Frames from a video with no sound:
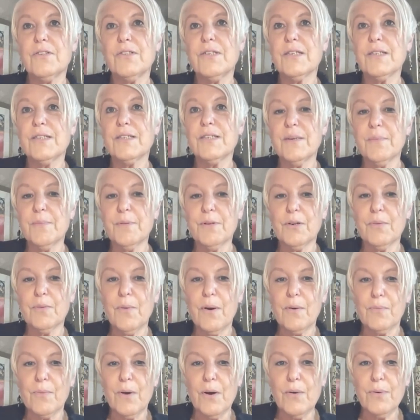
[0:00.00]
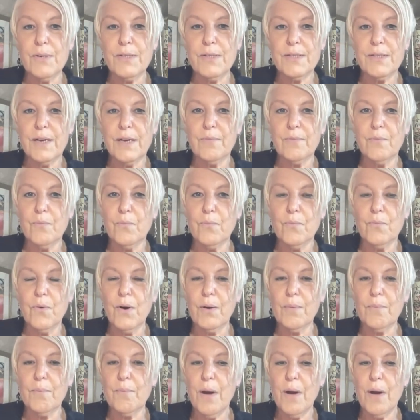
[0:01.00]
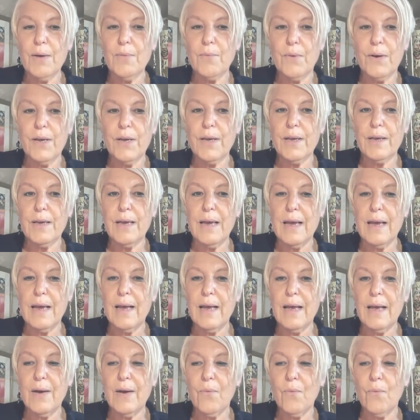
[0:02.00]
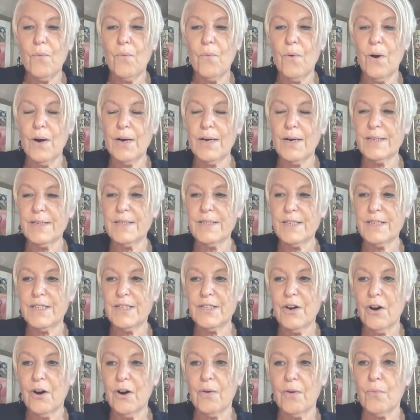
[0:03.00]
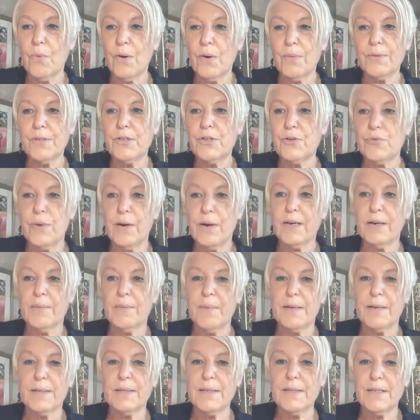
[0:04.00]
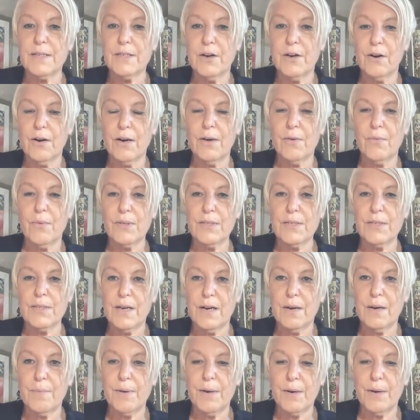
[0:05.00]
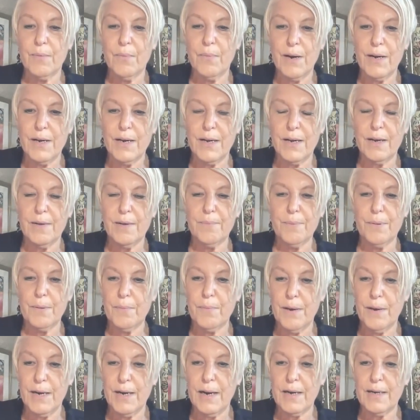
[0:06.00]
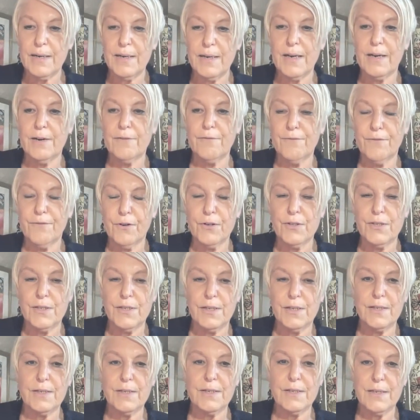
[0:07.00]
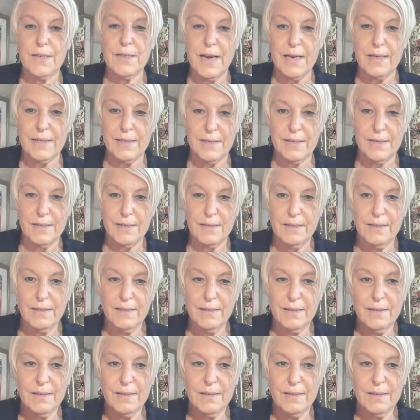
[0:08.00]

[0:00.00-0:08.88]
similar to what Rowan said, where might we want to start? Where would you recommend starting? What's going to be a way to implement and get a first success?